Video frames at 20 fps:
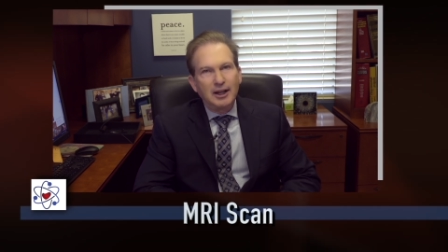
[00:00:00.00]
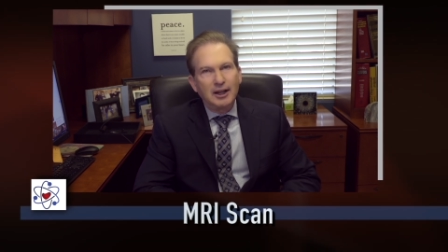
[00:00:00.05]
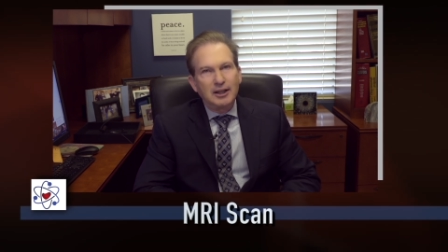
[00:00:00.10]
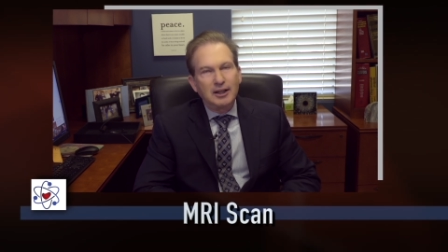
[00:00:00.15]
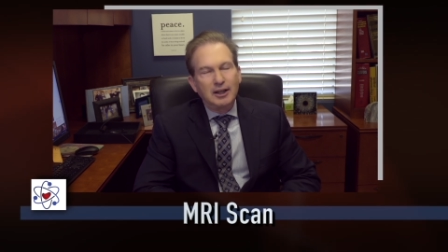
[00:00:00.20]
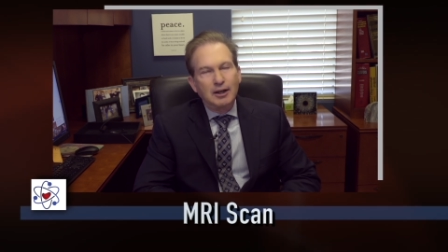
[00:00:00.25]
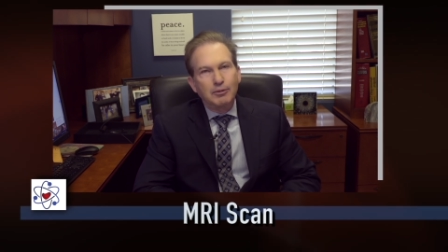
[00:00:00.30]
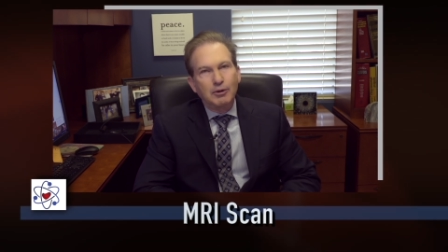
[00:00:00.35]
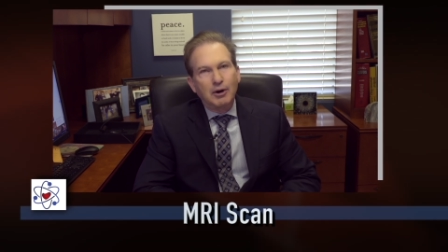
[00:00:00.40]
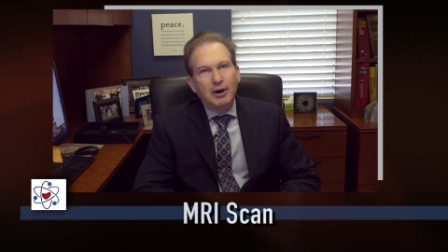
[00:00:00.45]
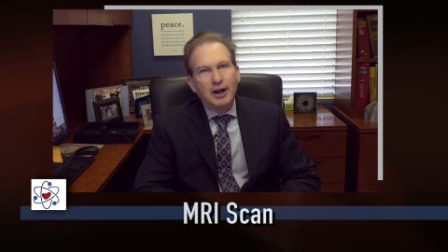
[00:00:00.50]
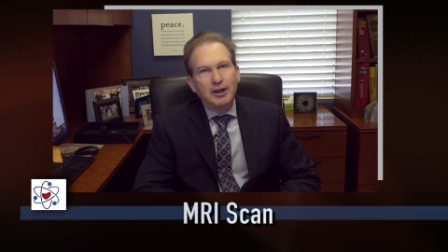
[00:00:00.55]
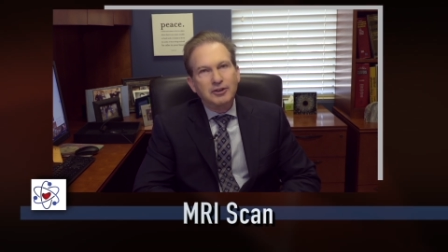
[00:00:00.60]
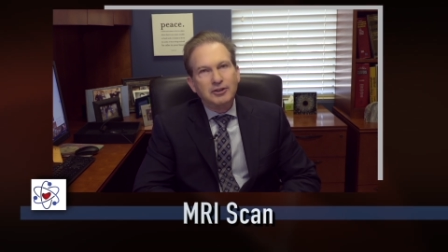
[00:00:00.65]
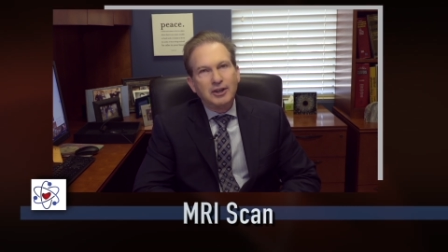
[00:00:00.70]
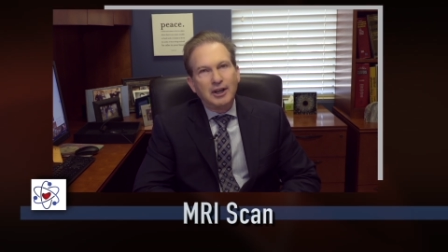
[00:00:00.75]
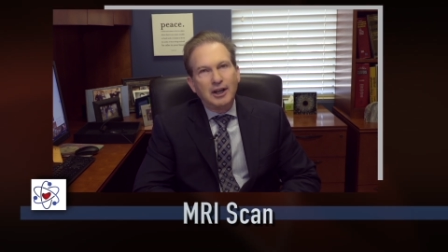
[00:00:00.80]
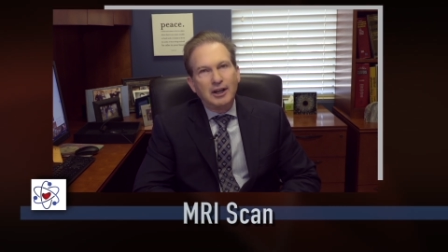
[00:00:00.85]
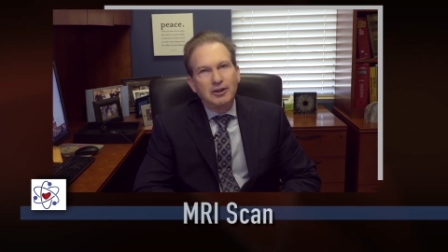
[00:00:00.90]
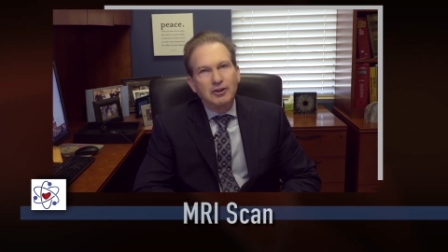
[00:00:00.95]
The MRI
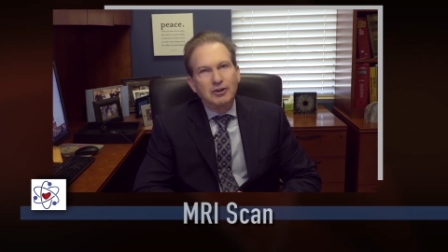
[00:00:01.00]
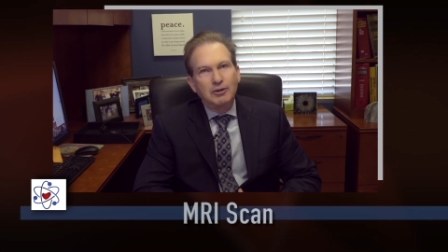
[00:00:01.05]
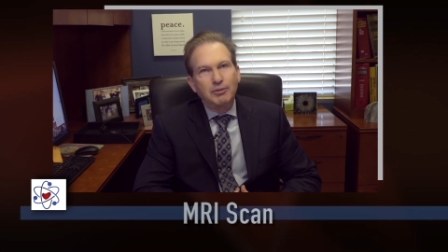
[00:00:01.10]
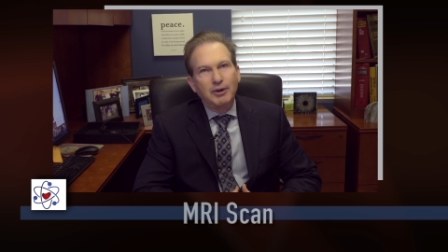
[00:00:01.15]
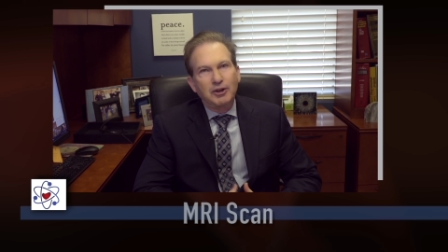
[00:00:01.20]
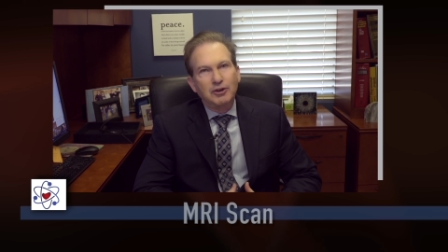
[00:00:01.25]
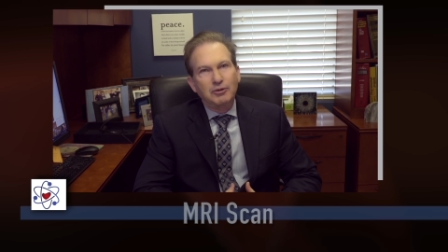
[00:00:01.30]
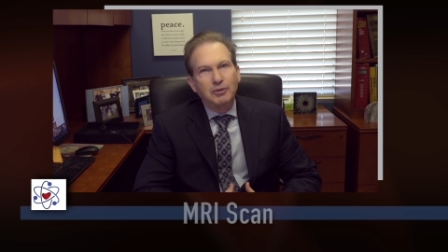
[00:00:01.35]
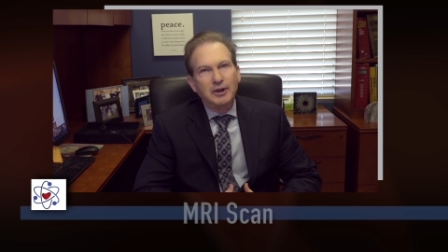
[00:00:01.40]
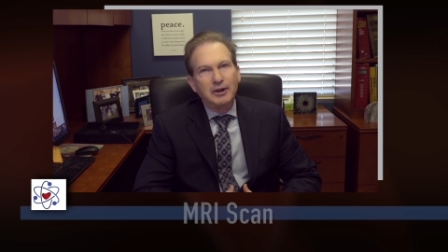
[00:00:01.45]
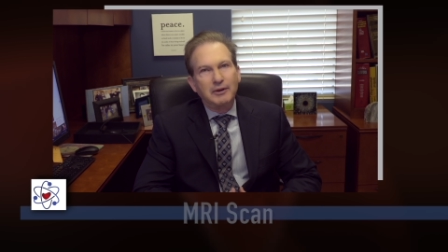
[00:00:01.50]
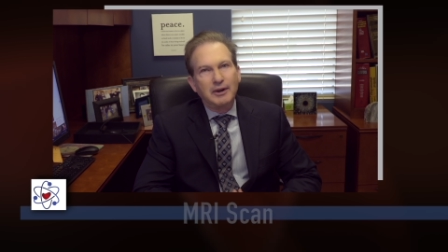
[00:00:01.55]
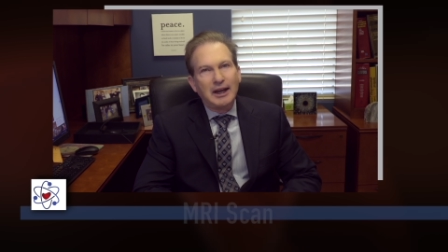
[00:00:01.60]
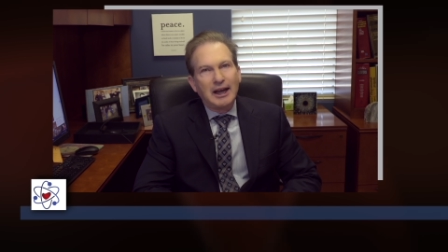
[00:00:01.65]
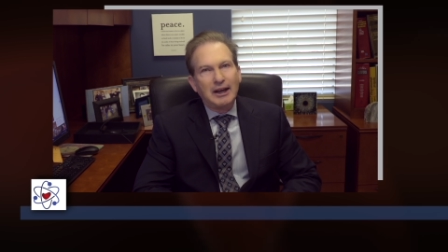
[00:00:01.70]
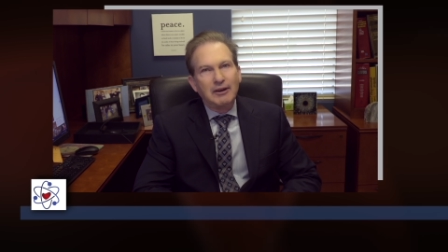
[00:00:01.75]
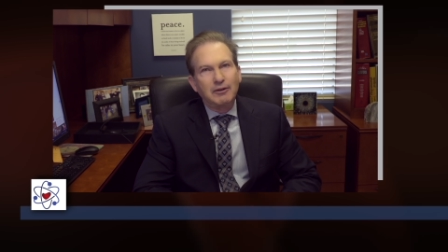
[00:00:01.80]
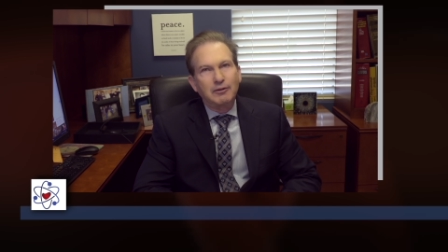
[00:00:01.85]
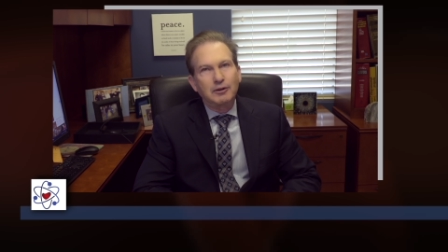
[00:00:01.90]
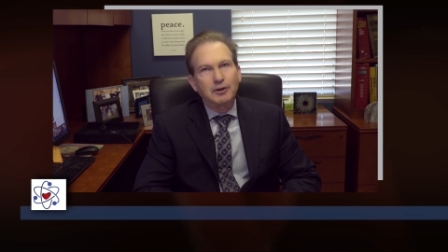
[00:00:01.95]
scan is the best way we
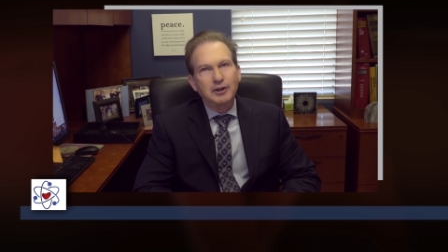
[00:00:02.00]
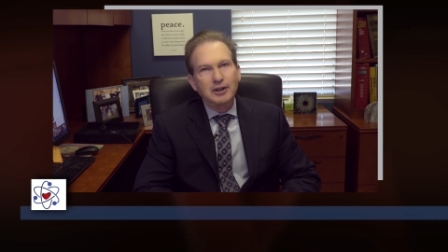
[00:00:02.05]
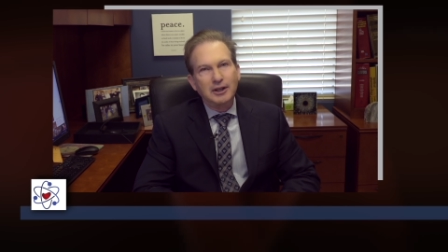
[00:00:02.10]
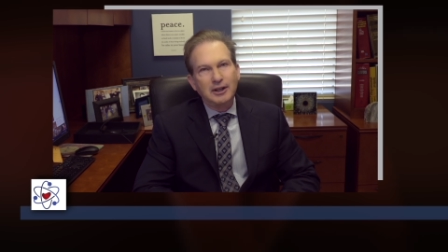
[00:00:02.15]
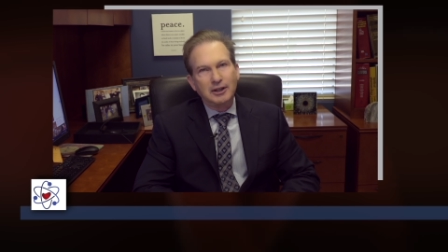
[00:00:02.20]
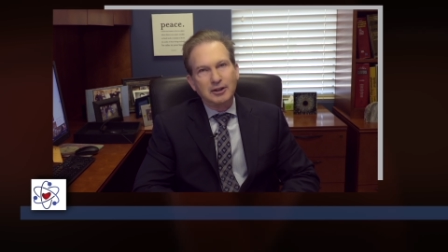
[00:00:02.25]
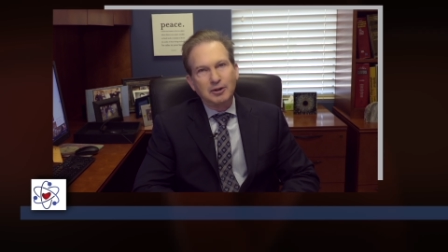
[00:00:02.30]
have of looking